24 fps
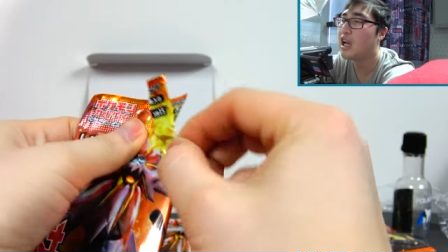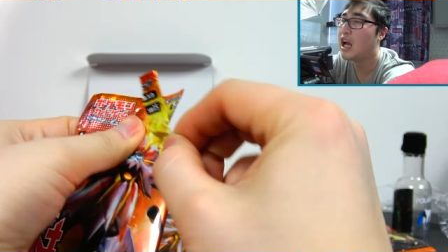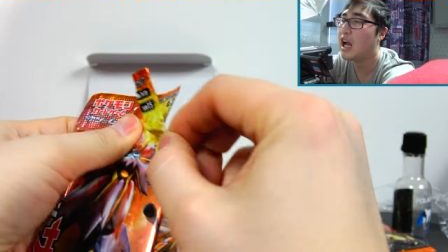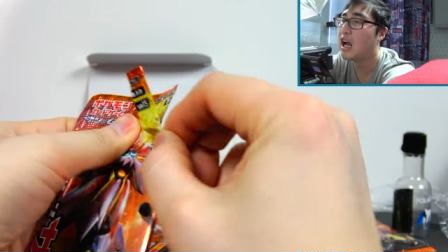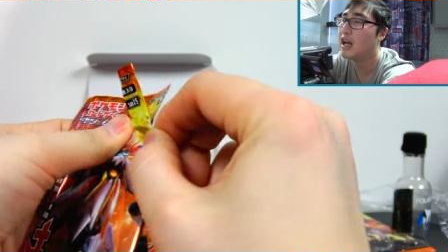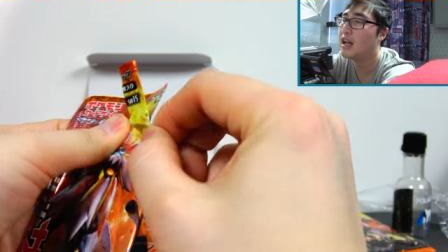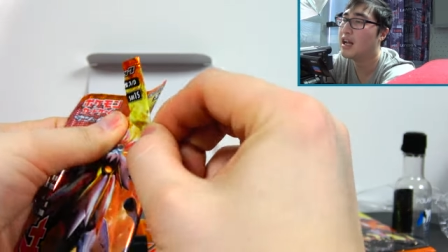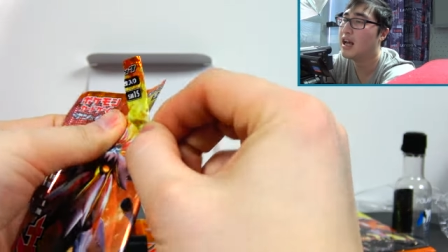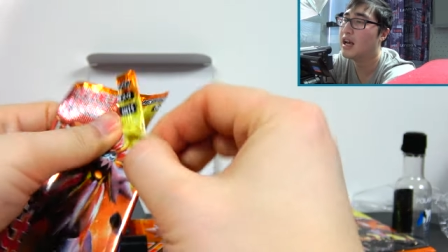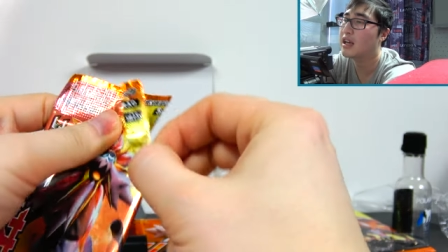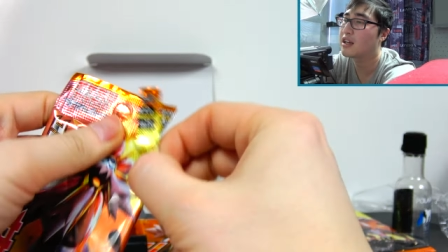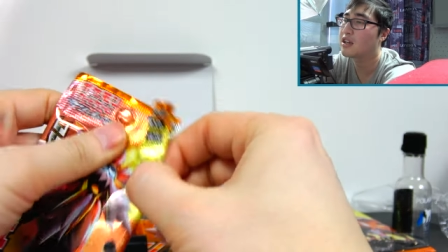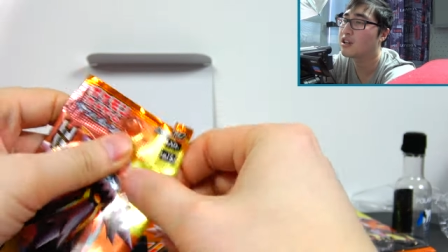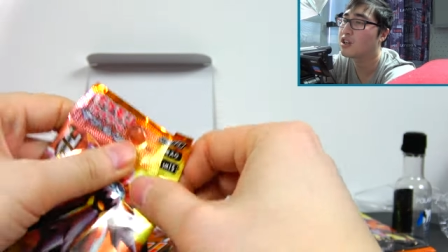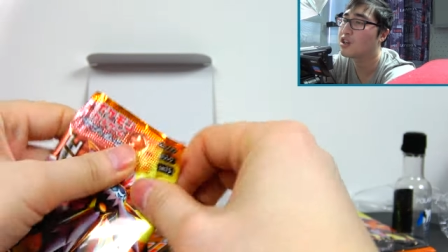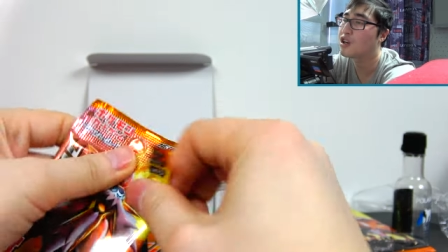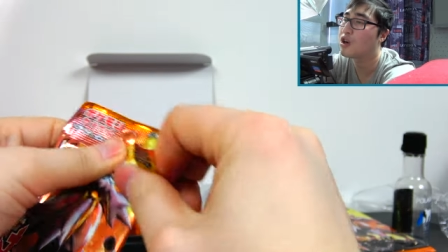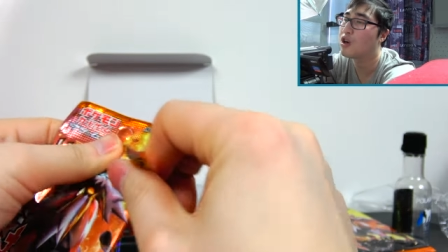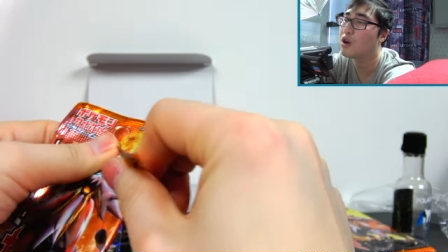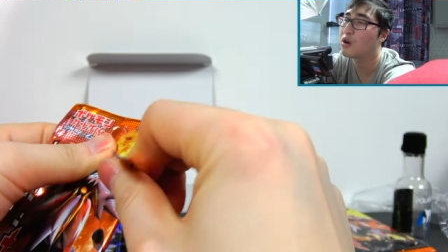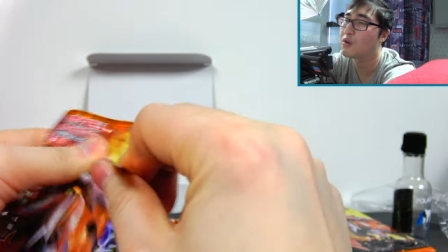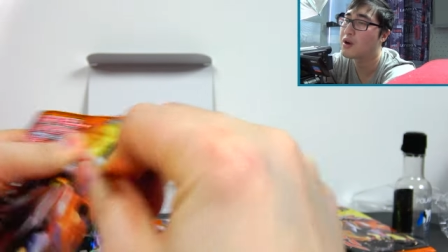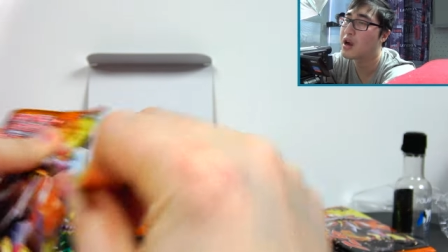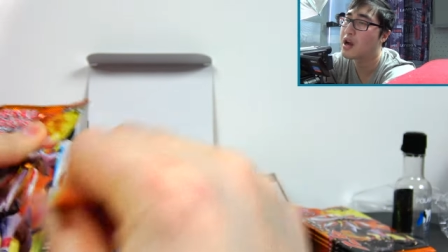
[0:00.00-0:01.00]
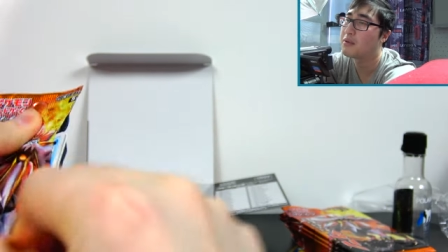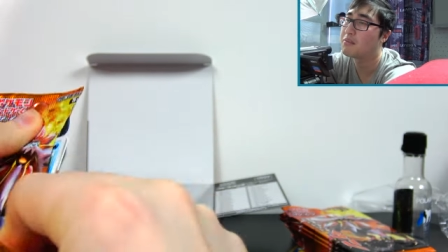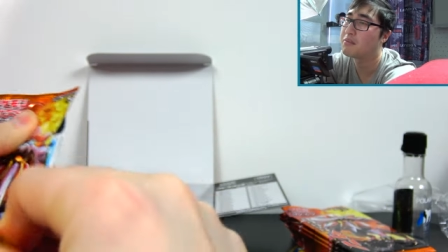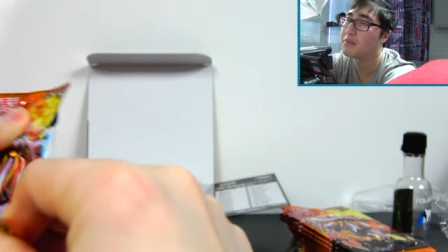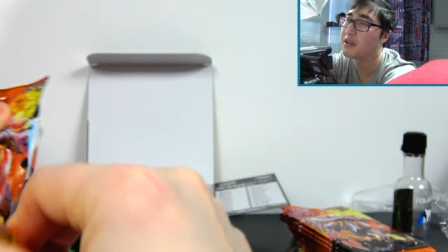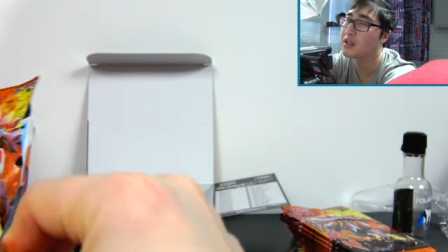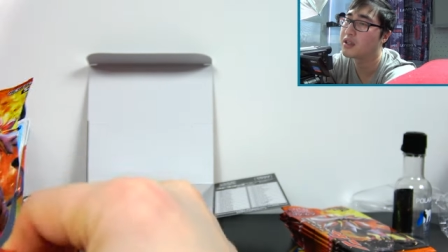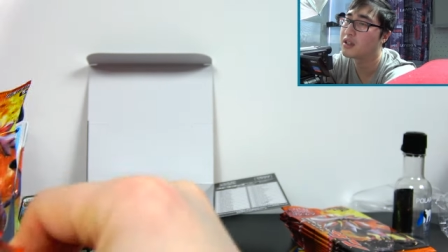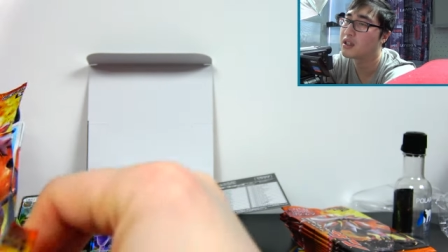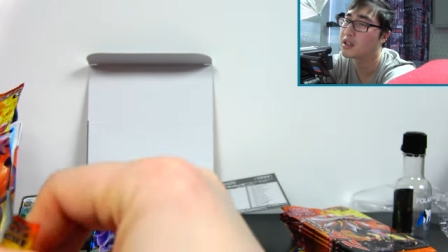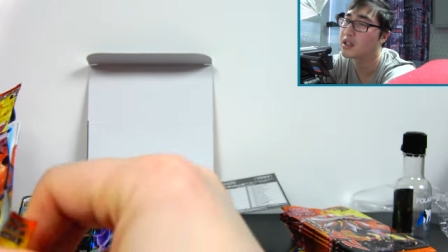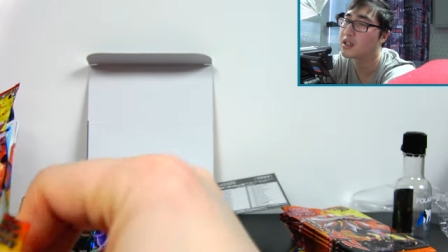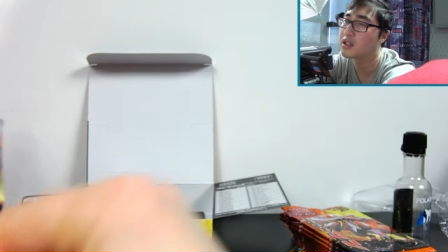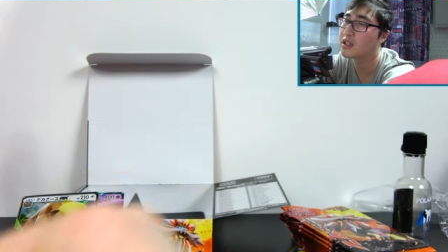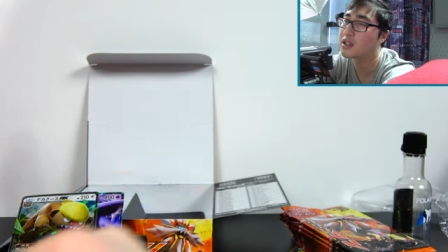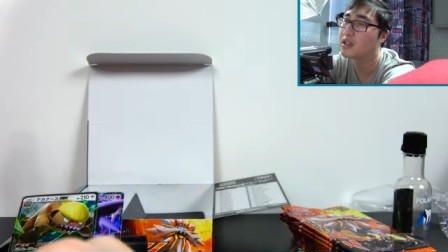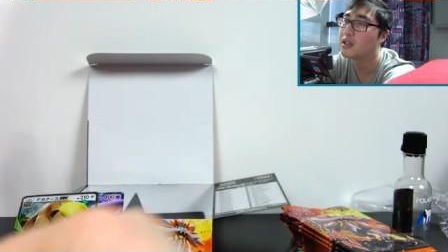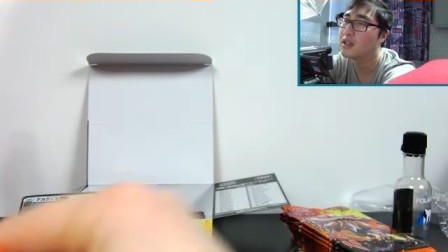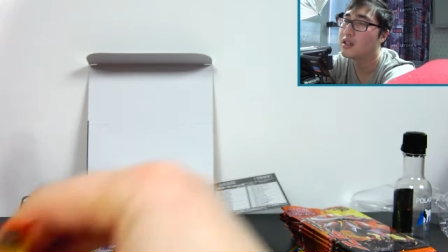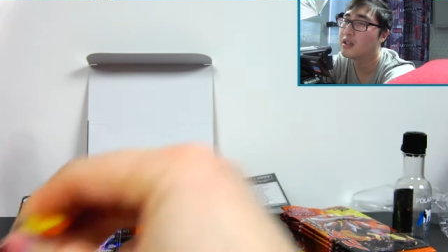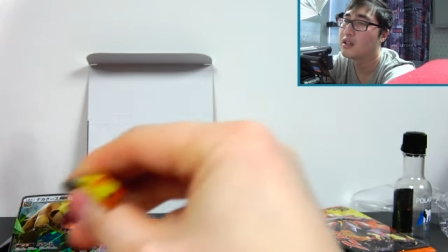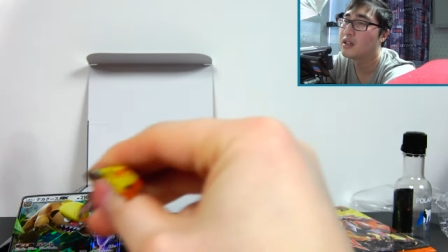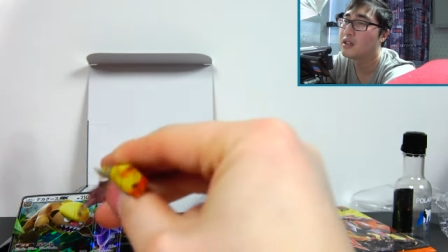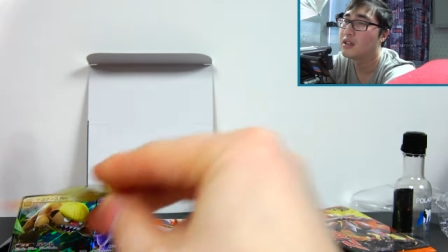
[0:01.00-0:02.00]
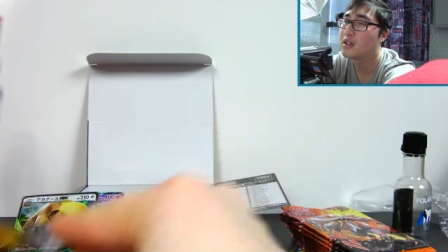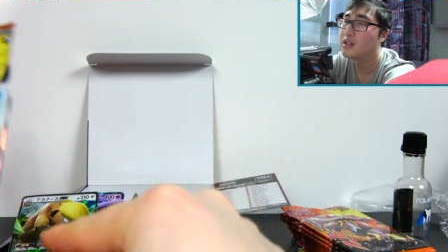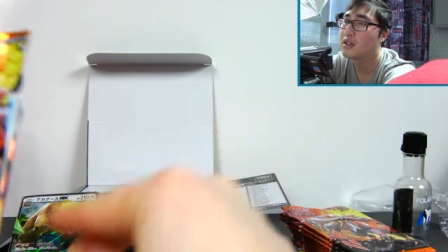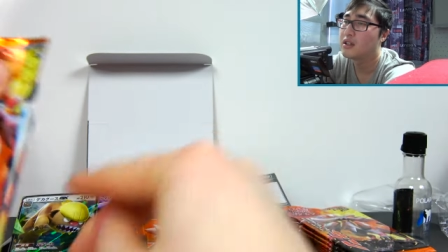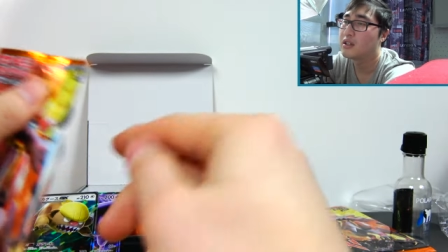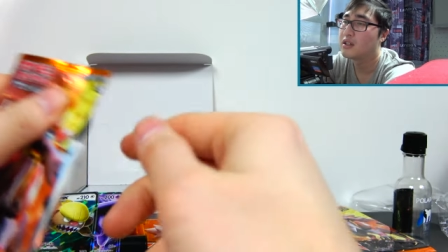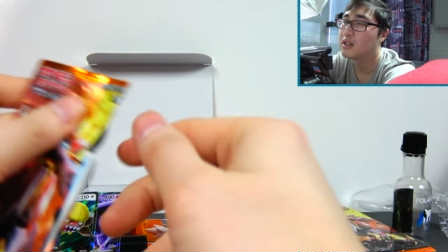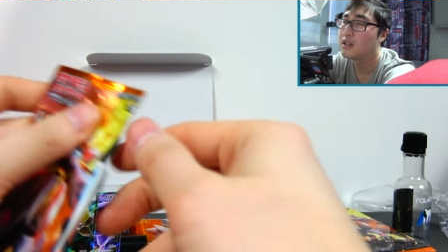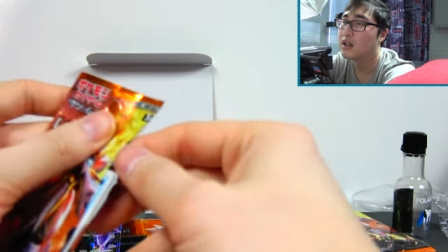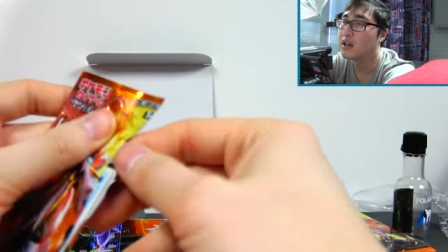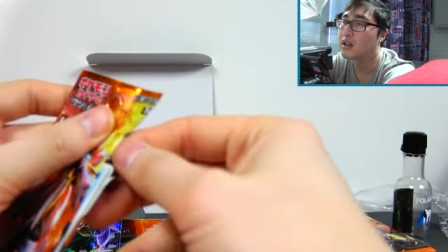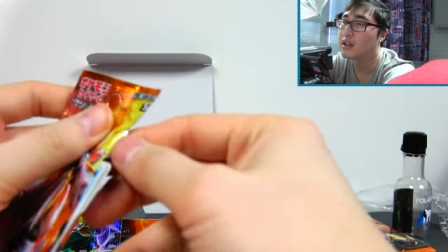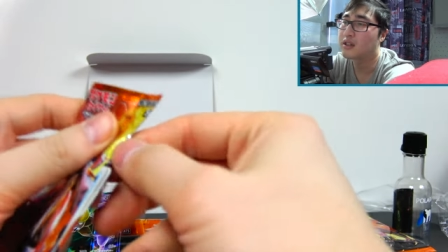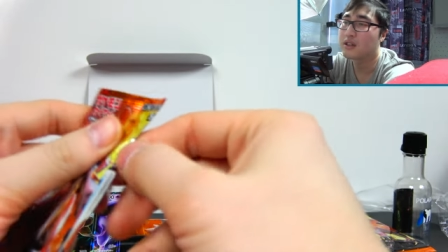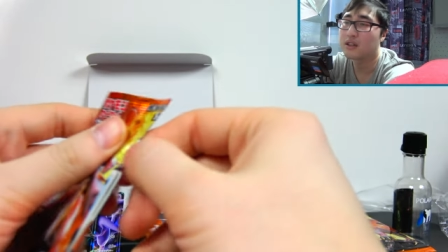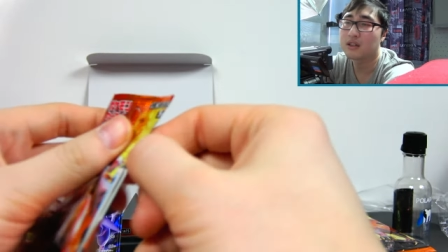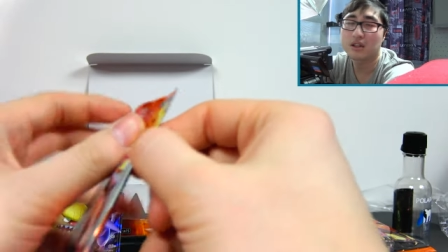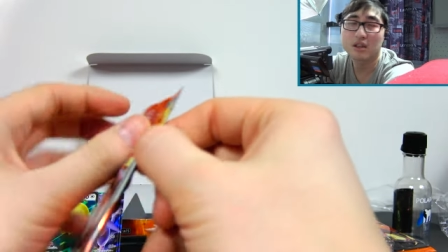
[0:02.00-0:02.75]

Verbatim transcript: I, I could go around and be like, like,